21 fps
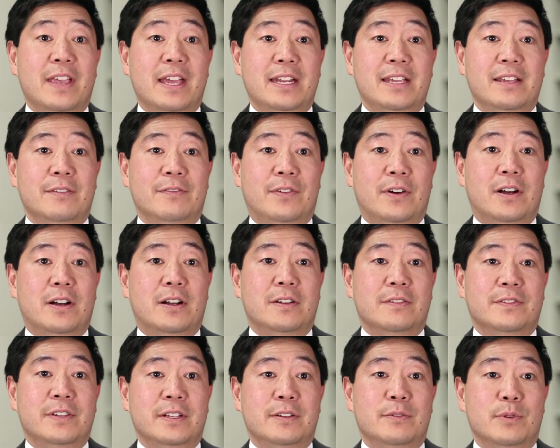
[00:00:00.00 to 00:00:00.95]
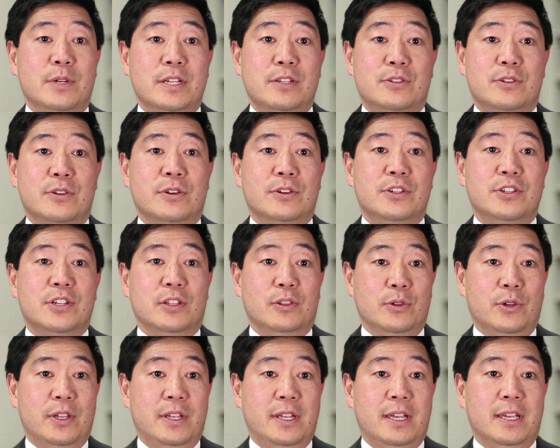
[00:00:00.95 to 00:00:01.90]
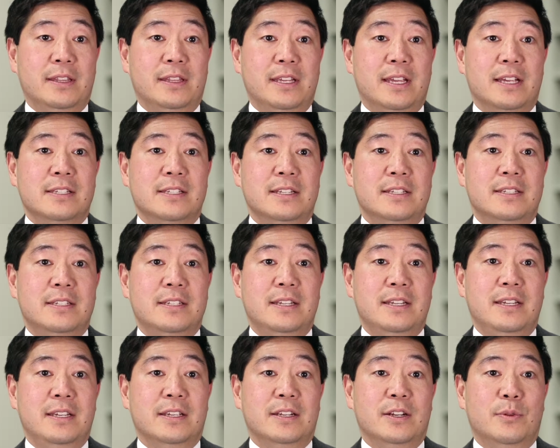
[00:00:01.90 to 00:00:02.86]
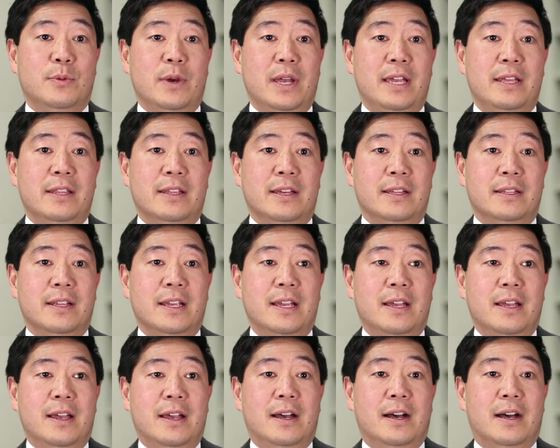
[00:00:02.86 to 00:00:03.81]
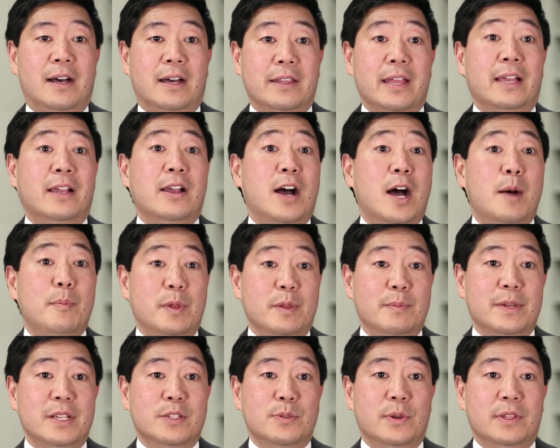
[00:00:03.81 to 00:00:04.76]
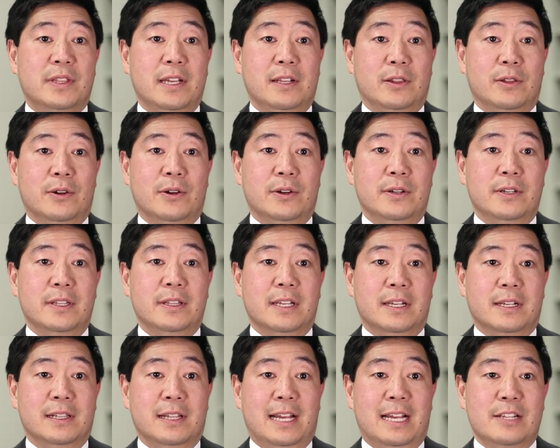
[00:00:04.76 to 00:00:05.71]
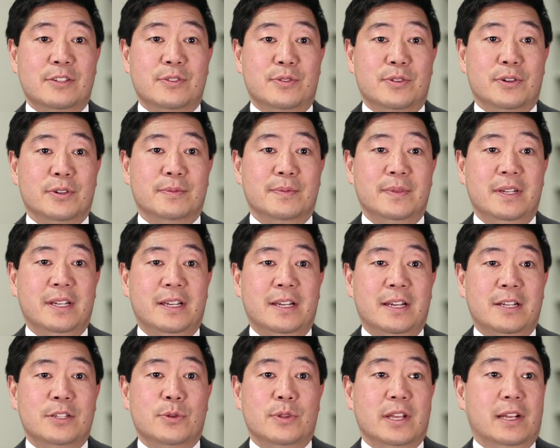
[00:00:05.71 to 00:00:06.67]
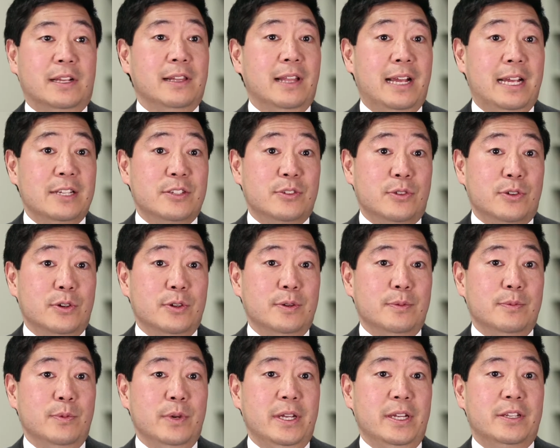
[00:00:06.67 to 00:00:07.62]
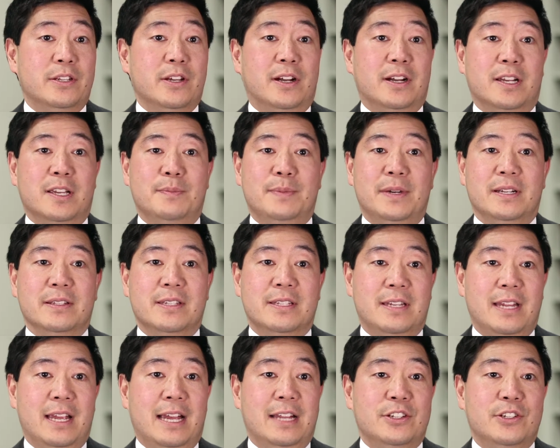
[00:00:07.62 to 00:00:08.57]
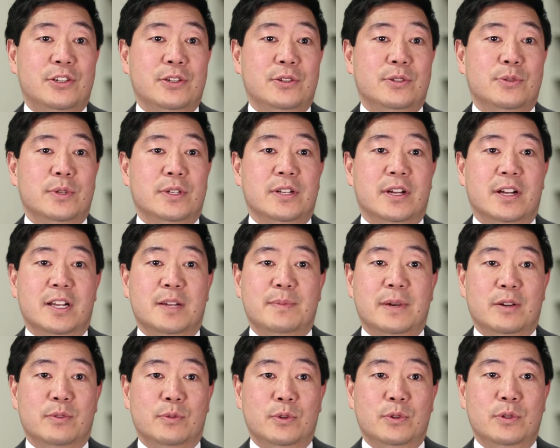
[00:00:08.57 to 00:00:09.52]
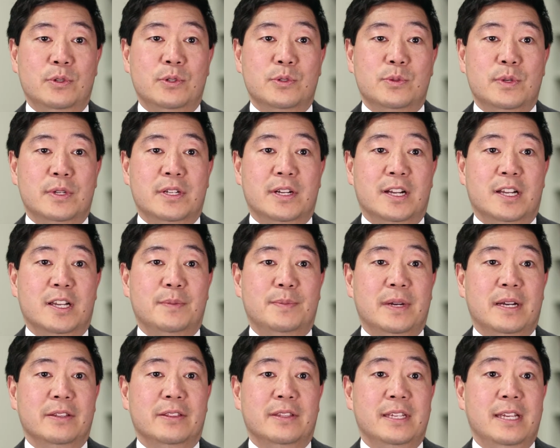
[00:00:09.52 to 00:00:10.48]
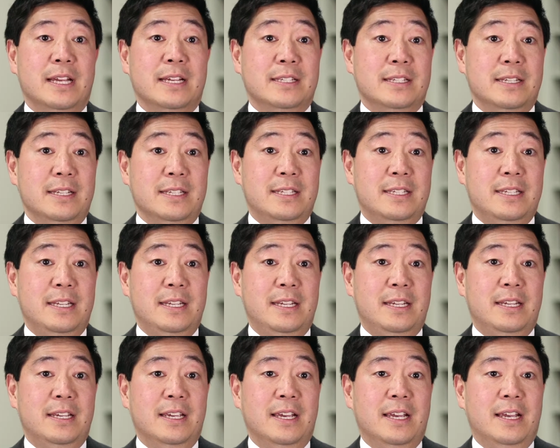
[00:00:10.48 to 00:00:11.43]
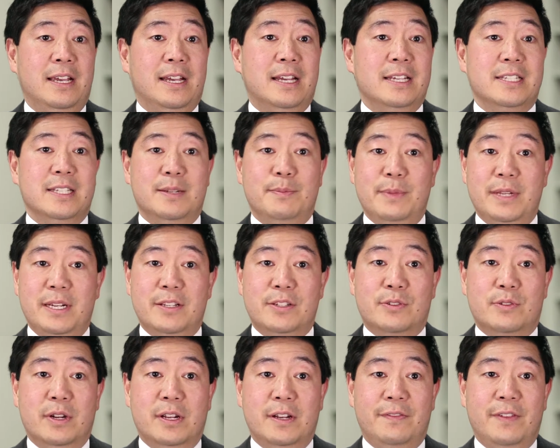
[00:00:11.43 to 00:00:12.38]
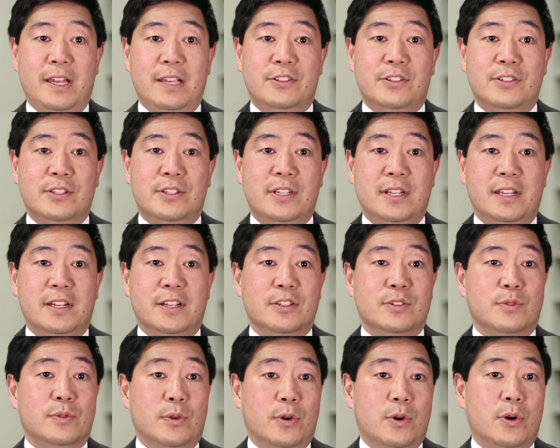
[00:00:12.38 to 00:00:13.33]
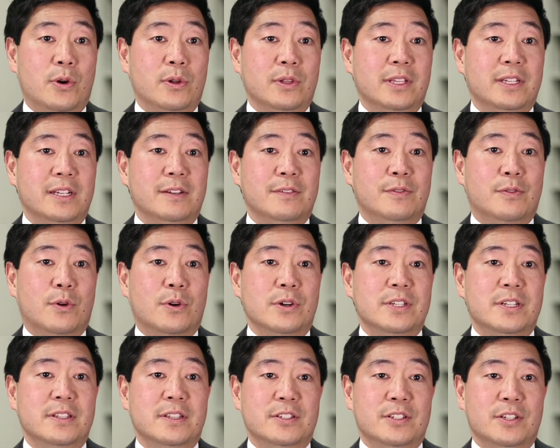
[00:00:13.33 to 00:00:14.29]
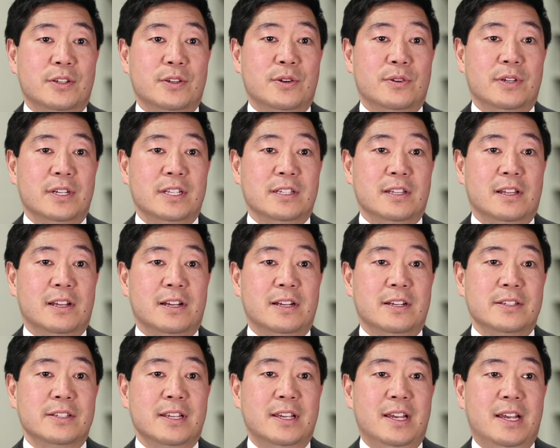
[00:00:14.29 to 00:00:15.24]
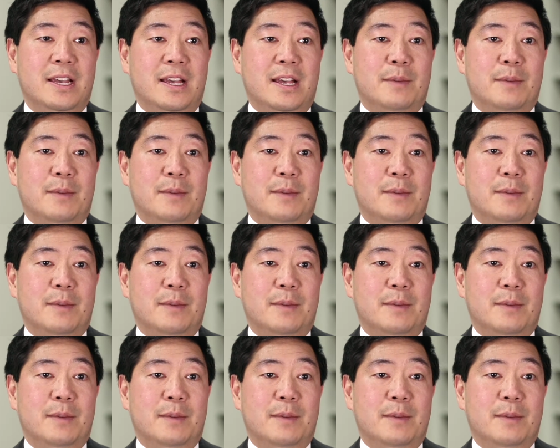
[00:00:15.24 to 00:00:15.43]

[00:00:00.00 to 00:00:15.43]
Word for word: of getting involved in research and looking at the SEC in a way that, uh, that complements what they learn in the classroom. So in the classroom, we talk about statutes, we talk about rules, we talk about the SEC as an administrative agency and its role in enforcing the securities laws.